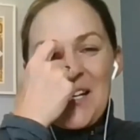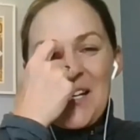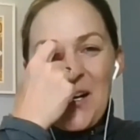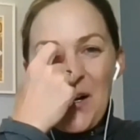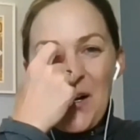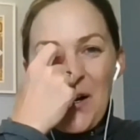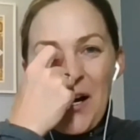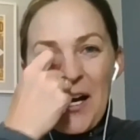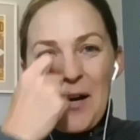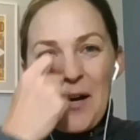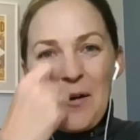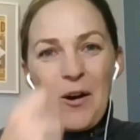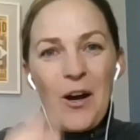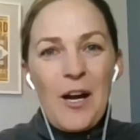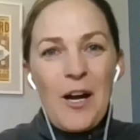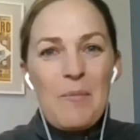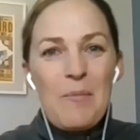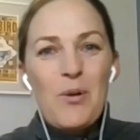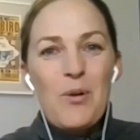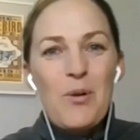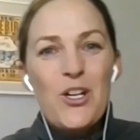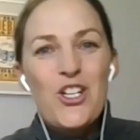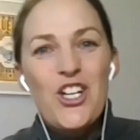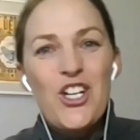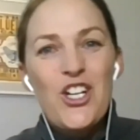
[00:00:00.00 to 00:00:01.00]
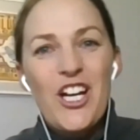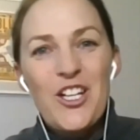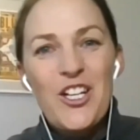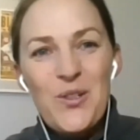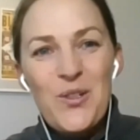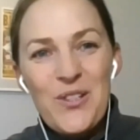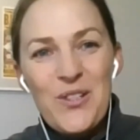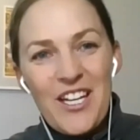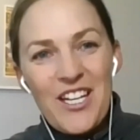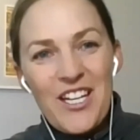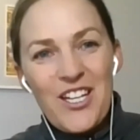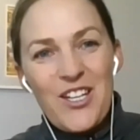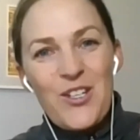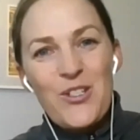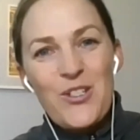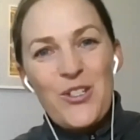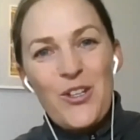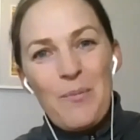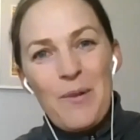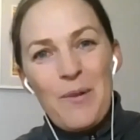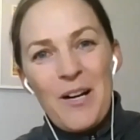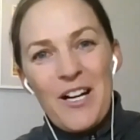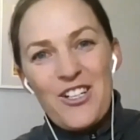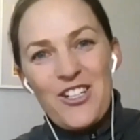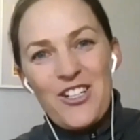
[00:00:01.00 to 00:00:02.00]
I appreciate you. Thank you so
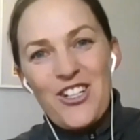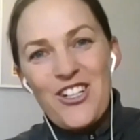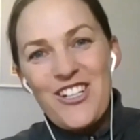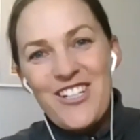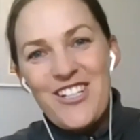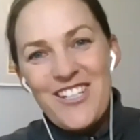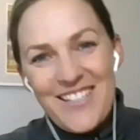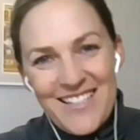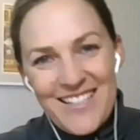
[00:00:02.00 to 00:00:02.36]
much.